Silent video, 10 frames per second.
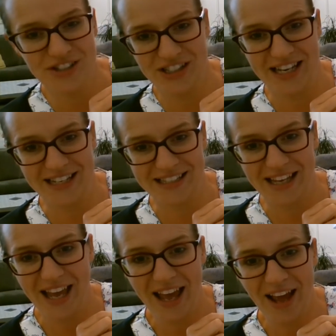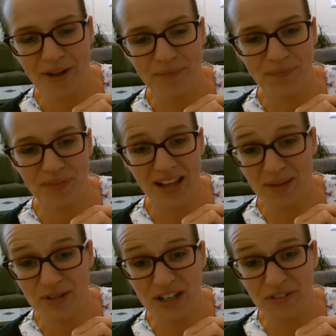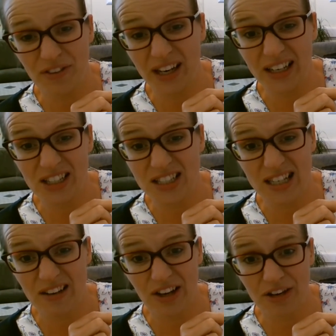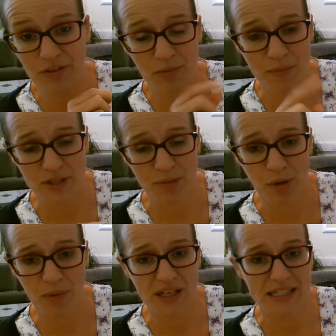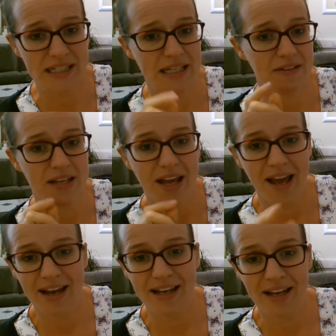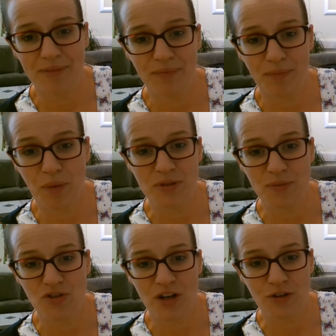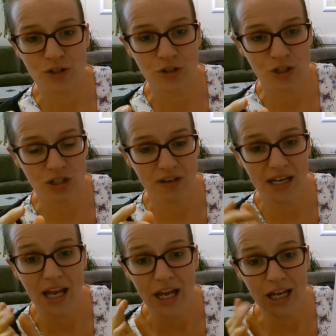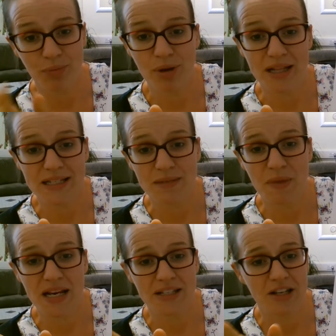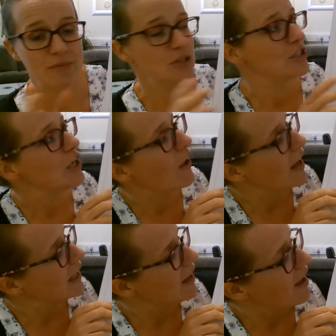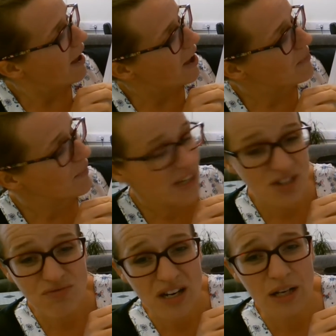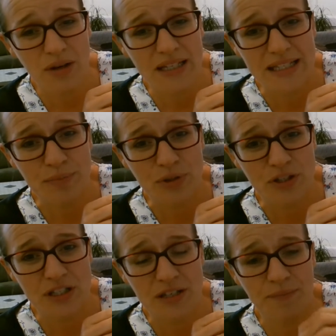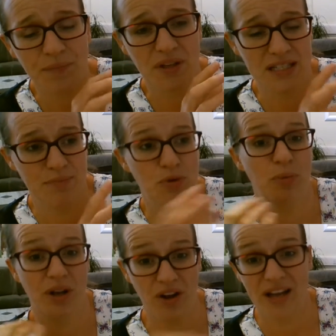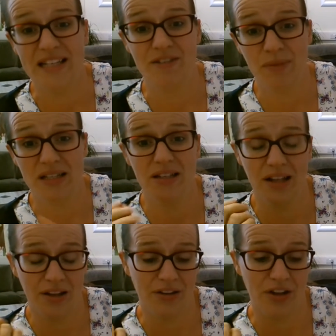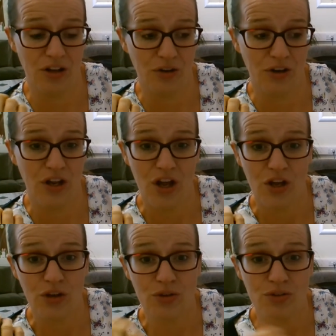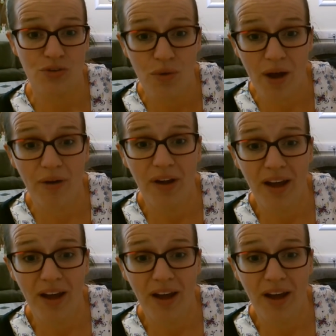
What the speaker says: sheet. Absolutely free. You can just download it from the website, pop in your details, and it pops up straight onto your screen. You can print this as many times as you like. And it's really quite simple, just a simple but cohesive method that you can use throughout